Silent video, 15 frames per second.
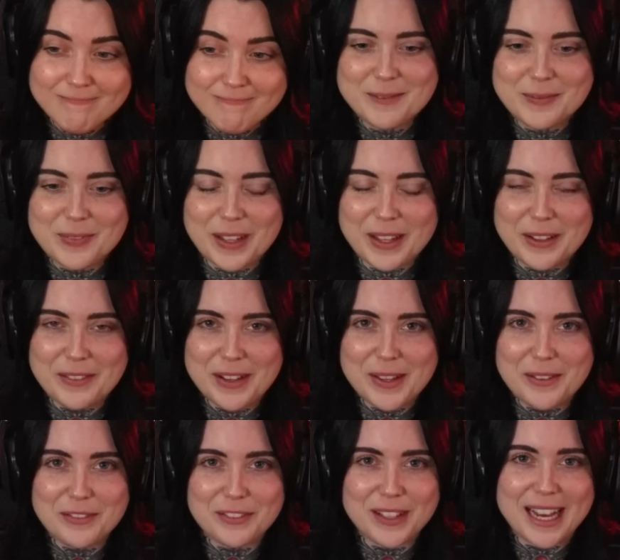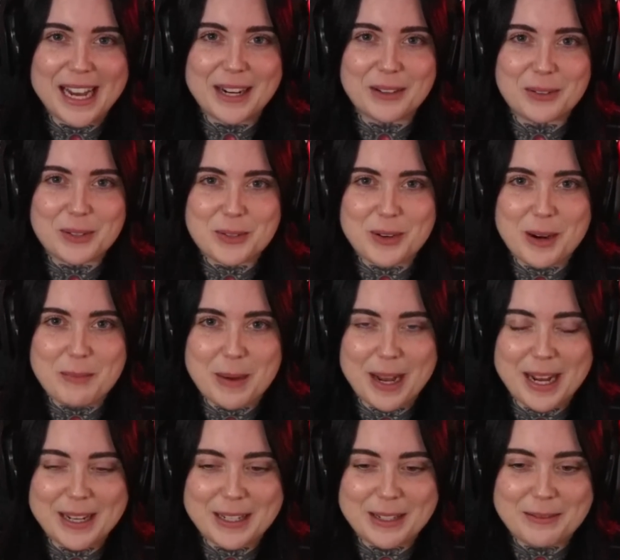I love how the flag was right
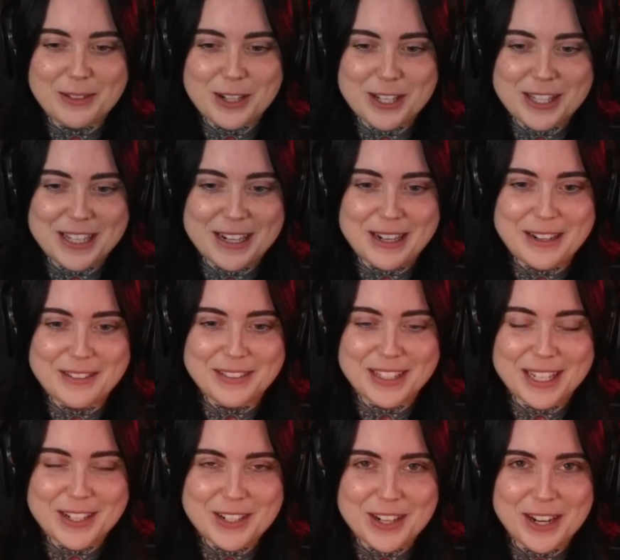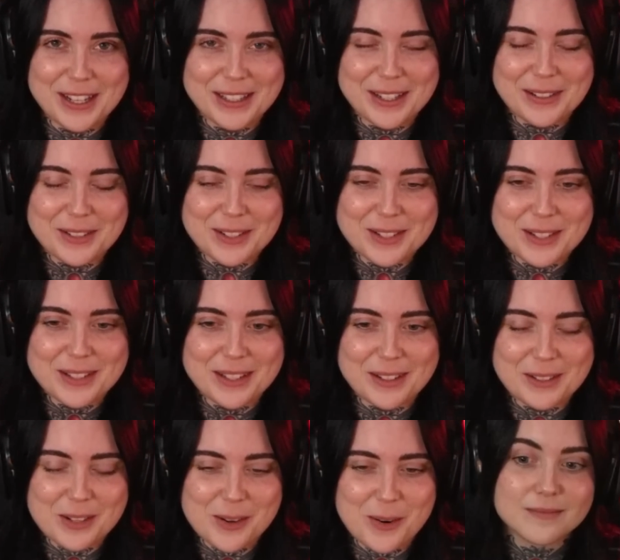behind him just there for that shot. That was
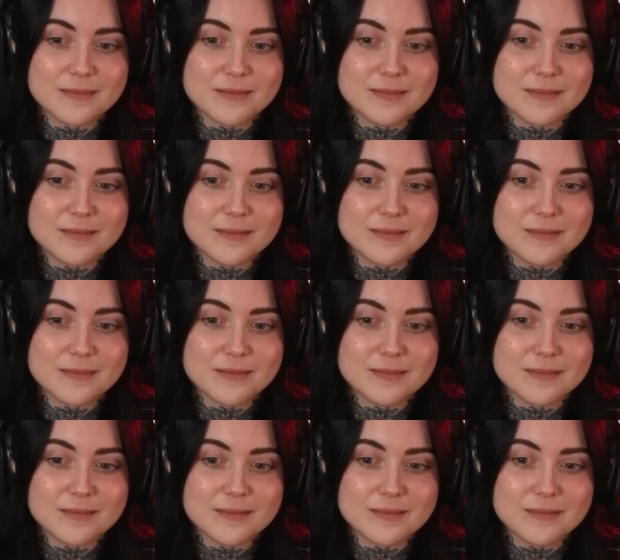cool.